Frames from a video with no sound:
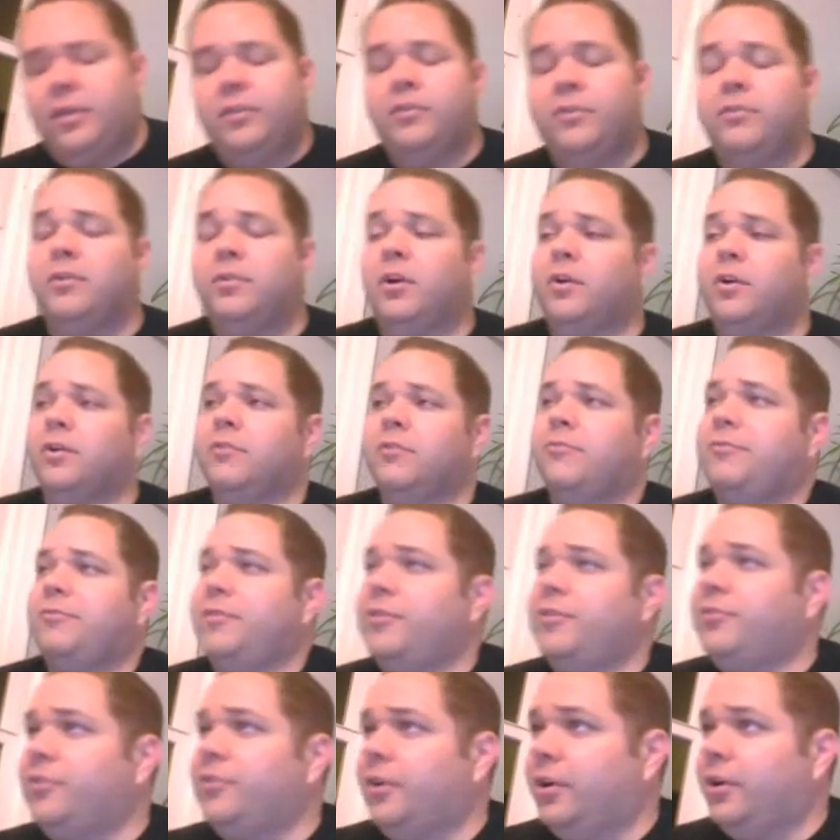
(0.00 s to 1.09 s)
You know you're a
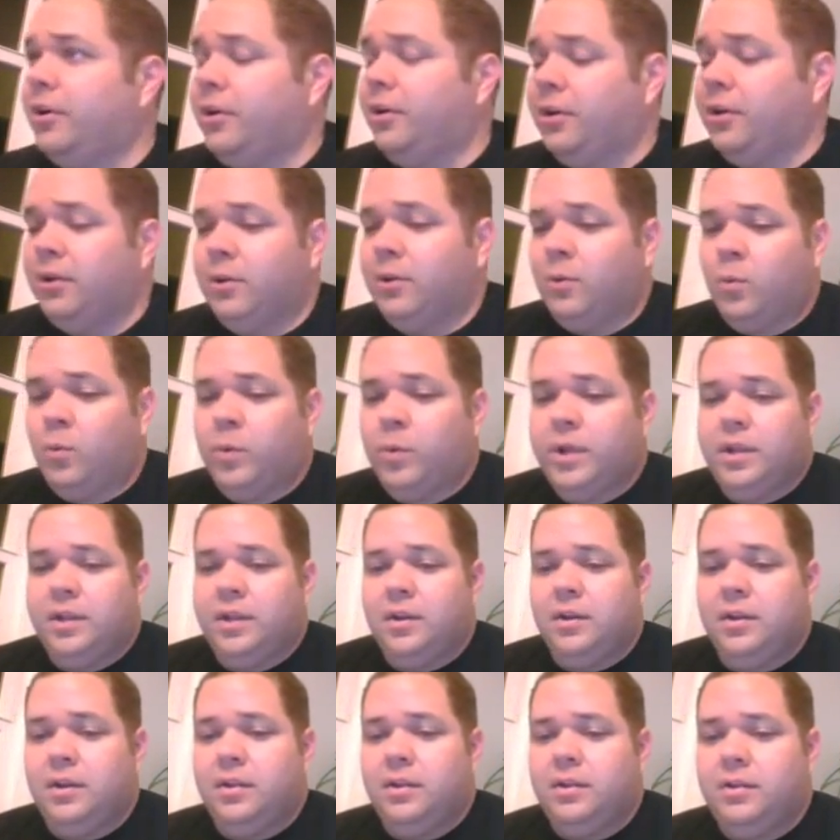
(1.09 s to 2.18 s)
fish nerd
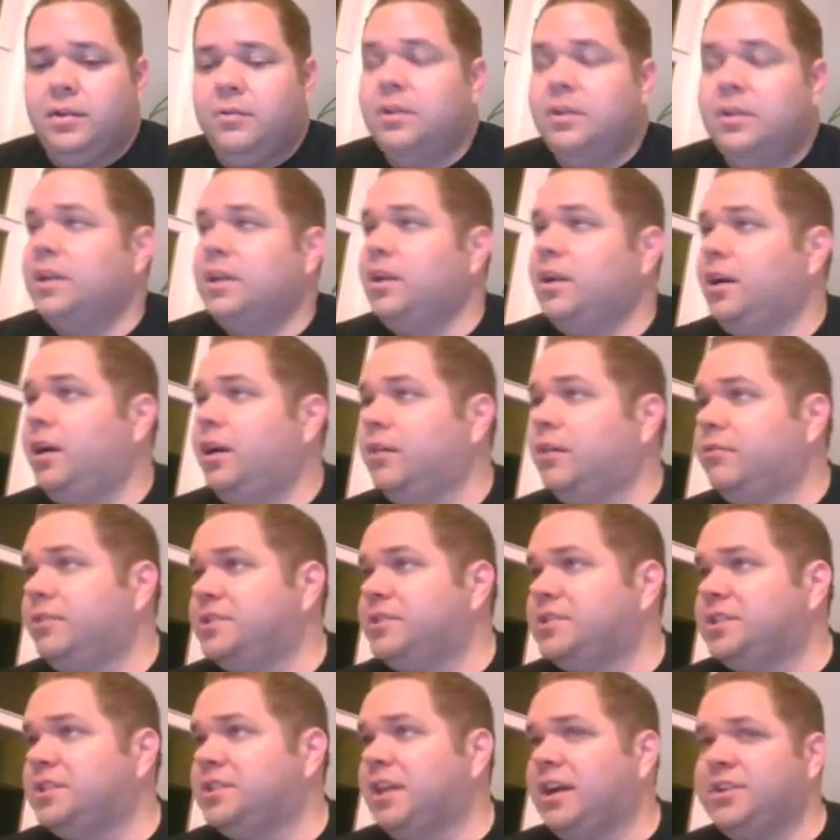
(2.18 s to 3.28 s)
when you get hungry